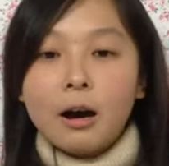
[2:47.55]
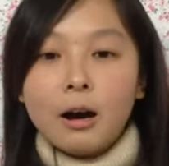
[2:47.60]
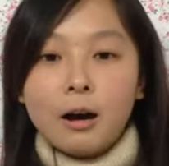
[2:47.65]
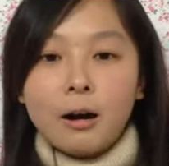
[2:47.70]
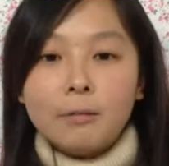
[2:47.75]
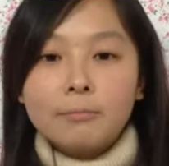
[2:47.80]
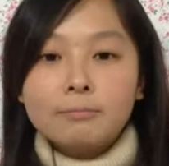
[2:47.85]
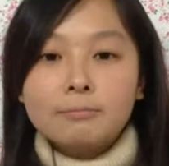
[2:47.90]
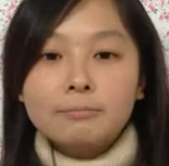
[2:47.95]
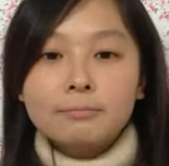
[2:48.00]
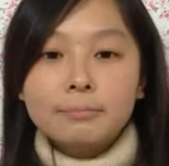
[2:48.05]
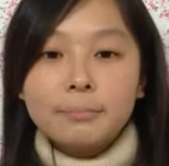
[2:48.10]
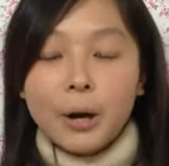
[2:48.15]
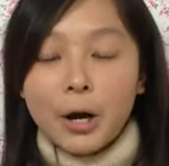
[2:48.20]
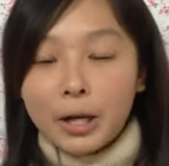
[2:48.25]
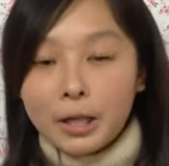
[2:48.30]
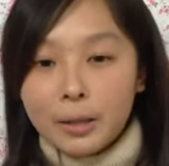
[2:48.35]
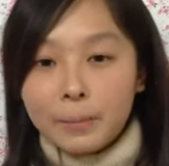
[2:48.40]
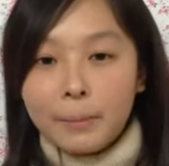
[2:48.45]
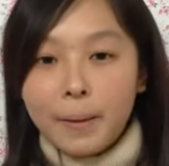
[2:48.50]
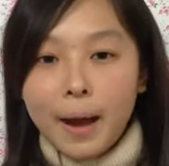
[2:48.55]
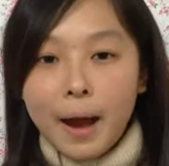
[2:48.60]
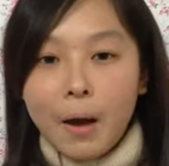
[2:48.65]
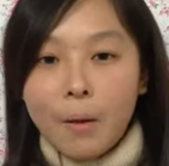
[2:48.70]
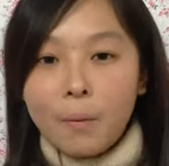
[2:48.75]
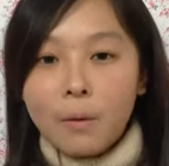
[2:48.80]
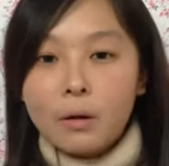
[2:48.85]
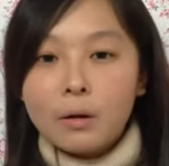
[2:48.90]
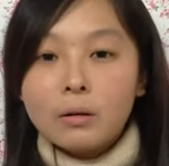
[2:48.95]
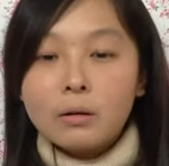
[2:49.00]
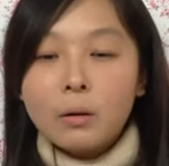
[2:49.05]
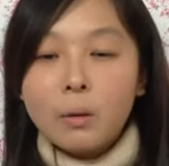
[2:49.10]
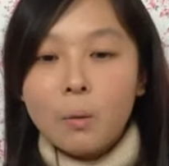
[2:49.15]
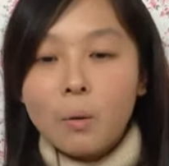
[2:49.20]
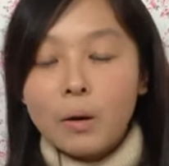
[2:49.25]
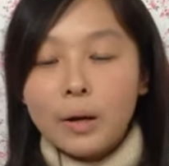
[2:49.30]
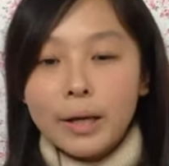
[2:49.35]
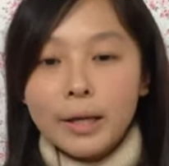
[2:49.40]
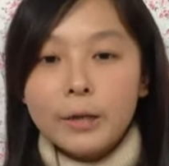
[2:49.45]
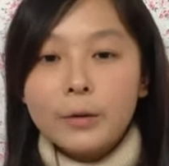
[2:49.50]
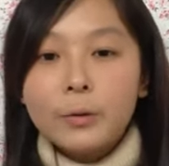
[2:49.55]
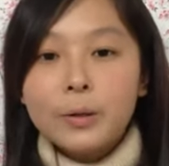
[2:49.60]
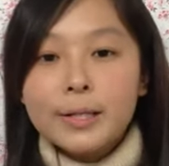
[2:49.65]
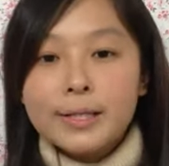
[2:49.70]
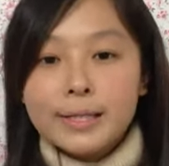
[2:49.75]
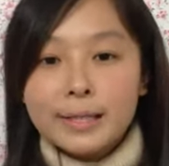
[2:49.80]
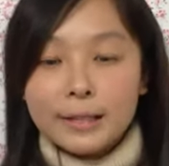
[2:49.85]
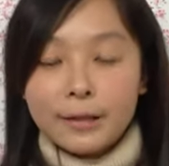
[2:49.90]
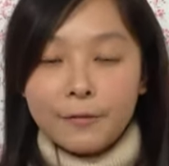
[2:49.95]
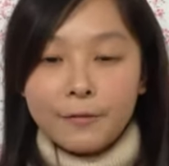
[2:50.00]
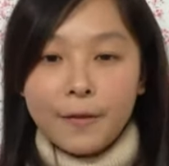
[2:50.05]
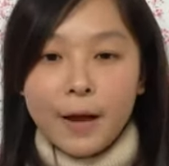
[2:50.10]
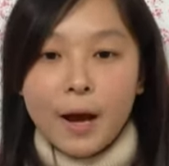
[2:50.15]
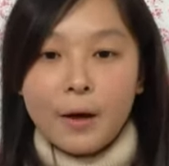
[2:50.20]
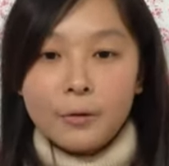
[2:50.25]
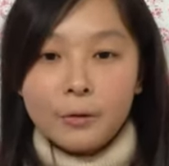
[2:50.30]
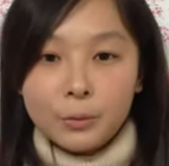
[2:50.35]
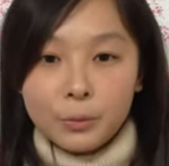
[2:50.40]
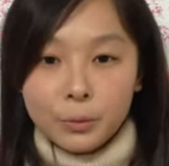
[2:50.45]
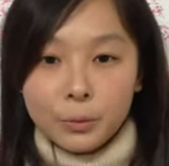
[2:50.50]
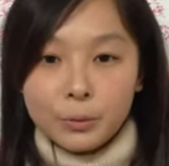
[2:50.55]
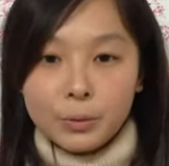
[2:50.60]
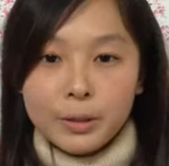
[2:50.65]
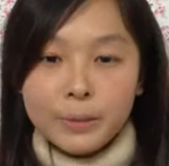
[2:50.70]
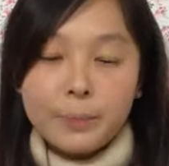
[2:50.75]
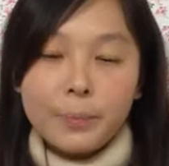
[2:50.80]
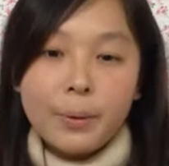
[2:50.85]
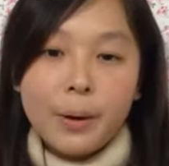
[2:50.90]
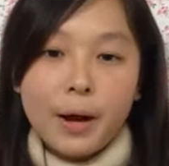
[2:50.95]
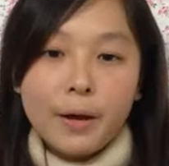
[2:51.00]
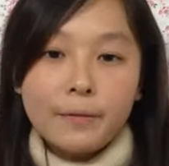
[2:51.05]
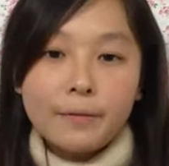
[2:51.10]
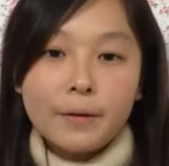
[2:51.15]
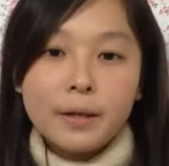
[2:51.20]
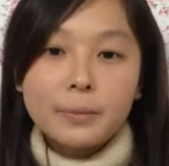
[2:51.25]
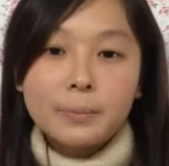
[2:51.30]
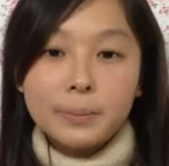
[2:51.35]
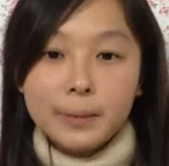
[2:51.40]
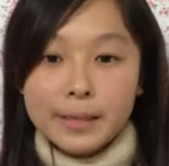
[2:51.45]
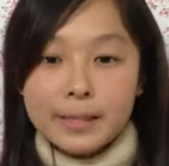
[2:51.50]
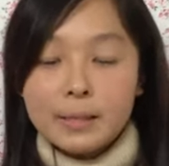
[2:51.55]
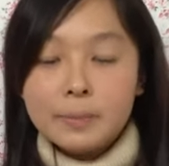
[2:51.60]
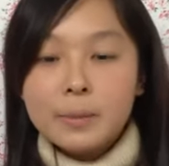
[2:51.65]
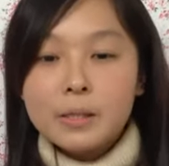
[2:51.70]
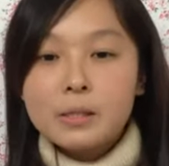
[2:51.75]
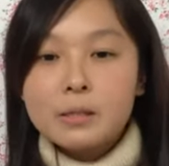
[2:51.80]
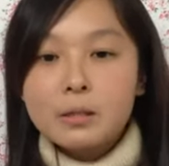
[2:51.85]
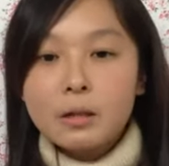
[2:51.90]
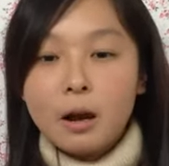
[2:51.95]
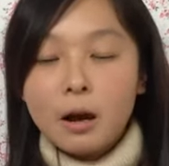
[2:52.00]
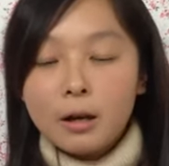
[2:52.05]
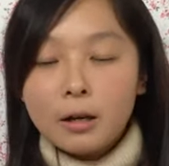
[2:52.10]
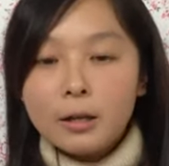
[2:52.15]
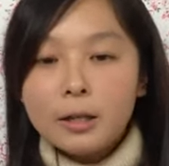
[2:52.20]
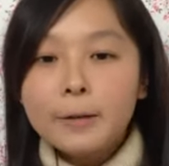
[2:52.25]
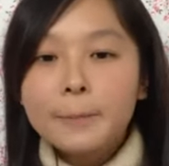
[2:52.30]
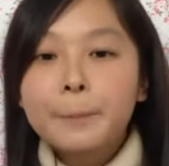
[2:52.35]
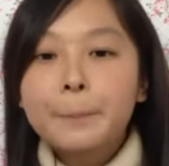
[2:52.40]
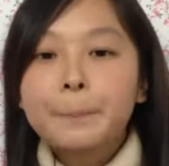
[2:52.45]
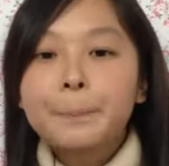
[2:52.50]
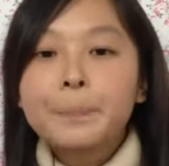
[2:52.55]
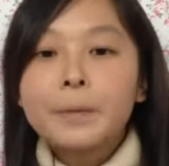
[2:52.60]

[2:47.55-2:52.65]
bargaining power, or increasing the fund through the private placement stock.